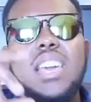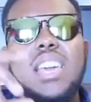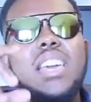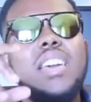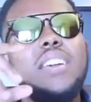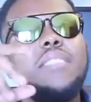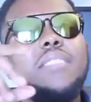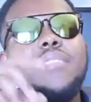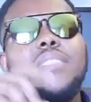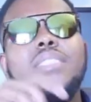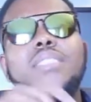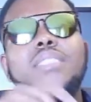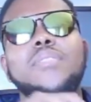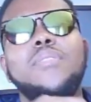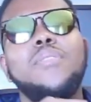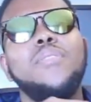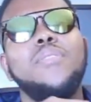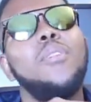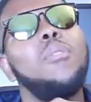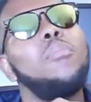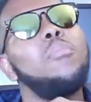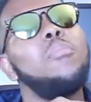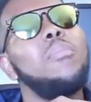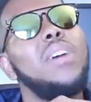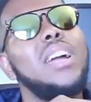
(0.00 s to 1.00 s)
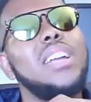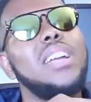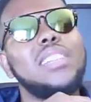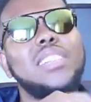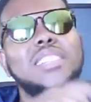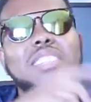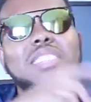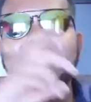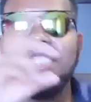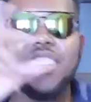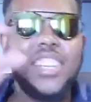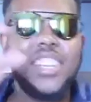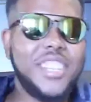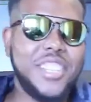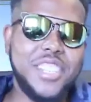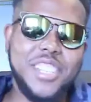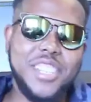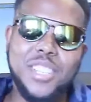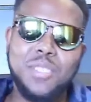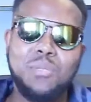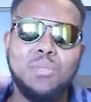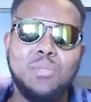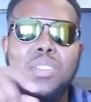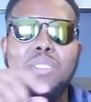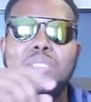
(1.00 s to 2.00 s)
even from my teenage
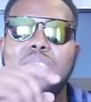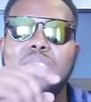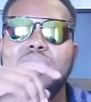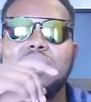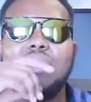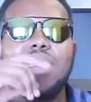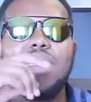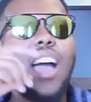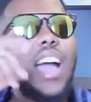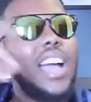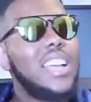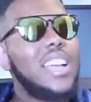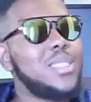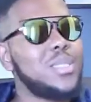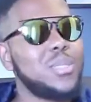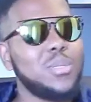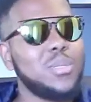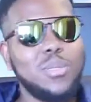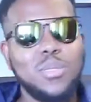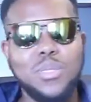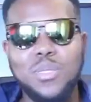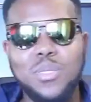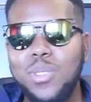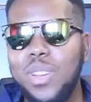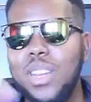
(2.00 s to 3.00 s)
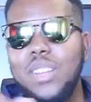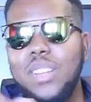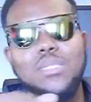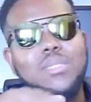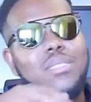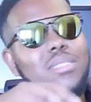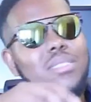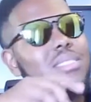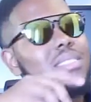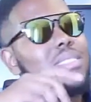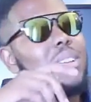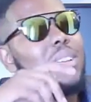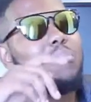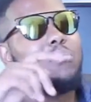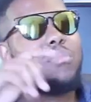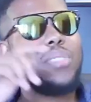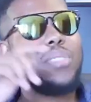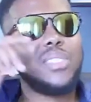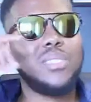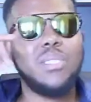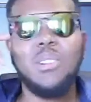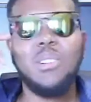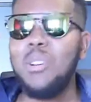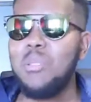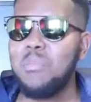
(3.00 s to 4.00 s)
years when I was in high school trying to
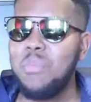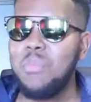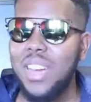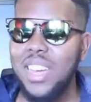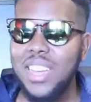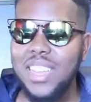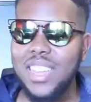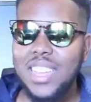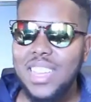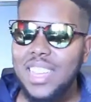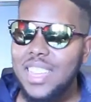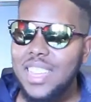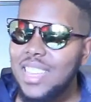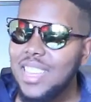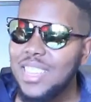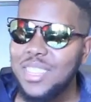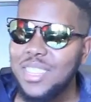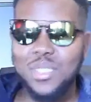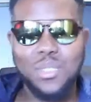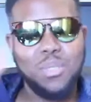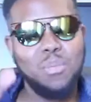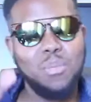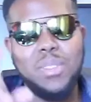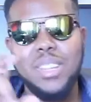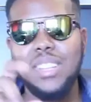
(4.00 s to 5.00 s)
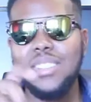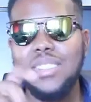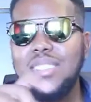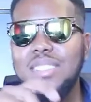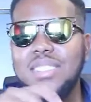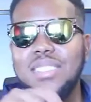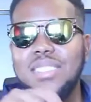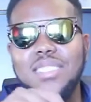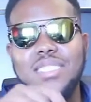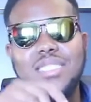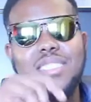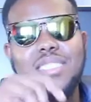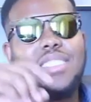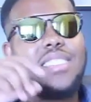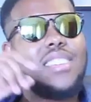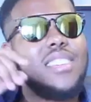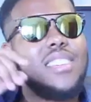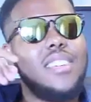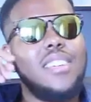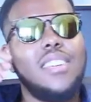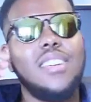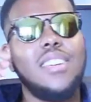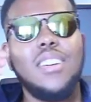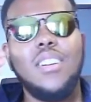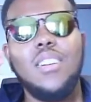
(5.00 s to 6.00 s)
submit all my instrumentals.
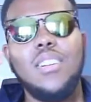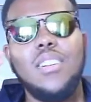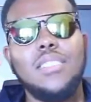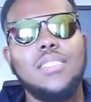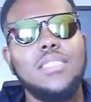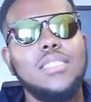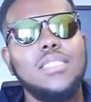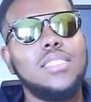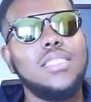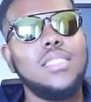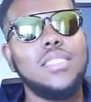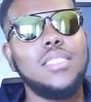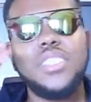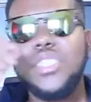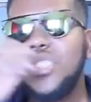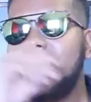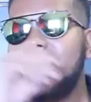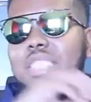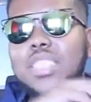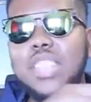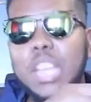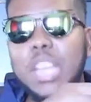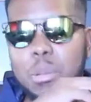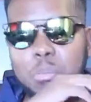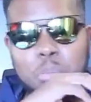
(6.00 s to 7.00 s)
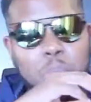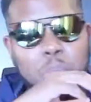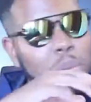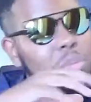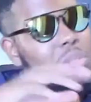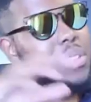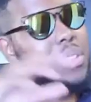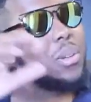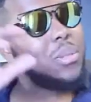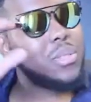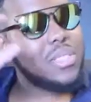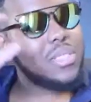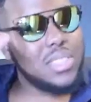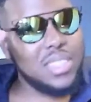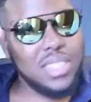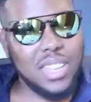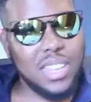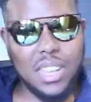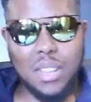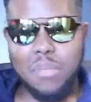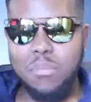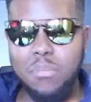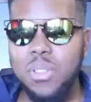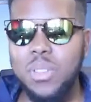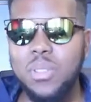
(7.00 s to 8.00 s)
DJ Popstar would
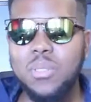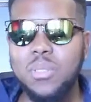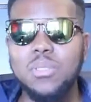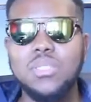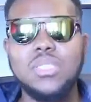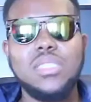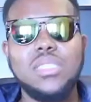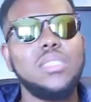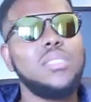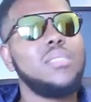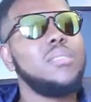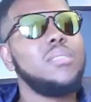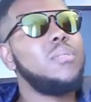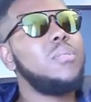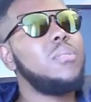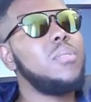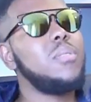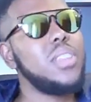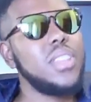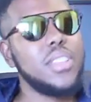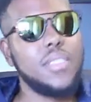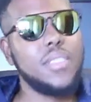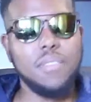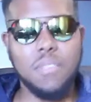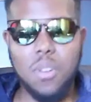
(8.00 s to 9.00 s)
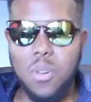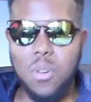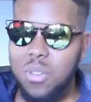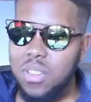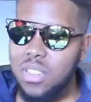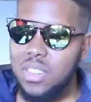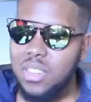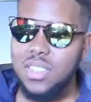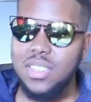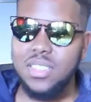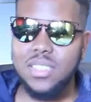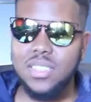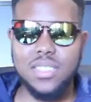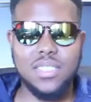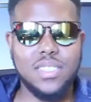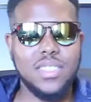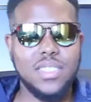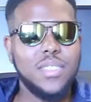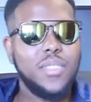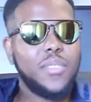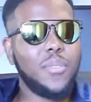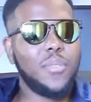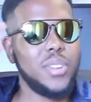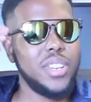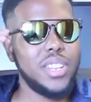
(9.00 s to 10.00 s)
tell me, Guti, we need vocalists,
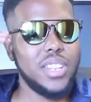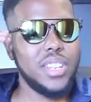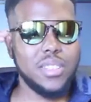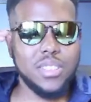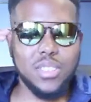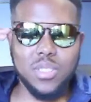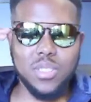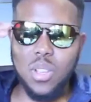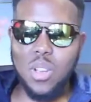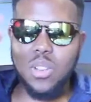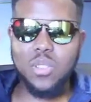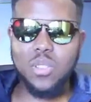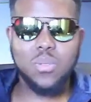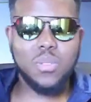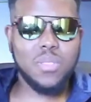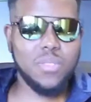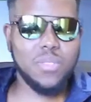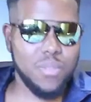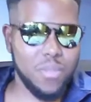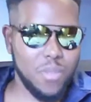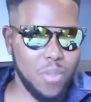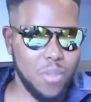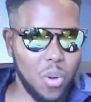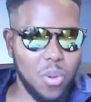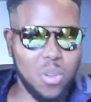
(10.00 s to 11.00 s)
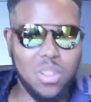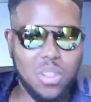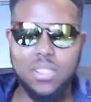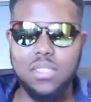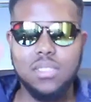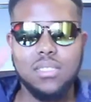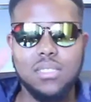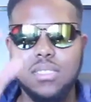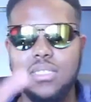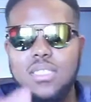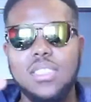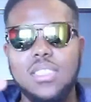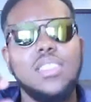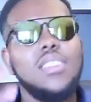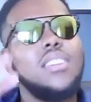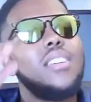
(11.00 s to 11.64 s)
we need songs with vocals.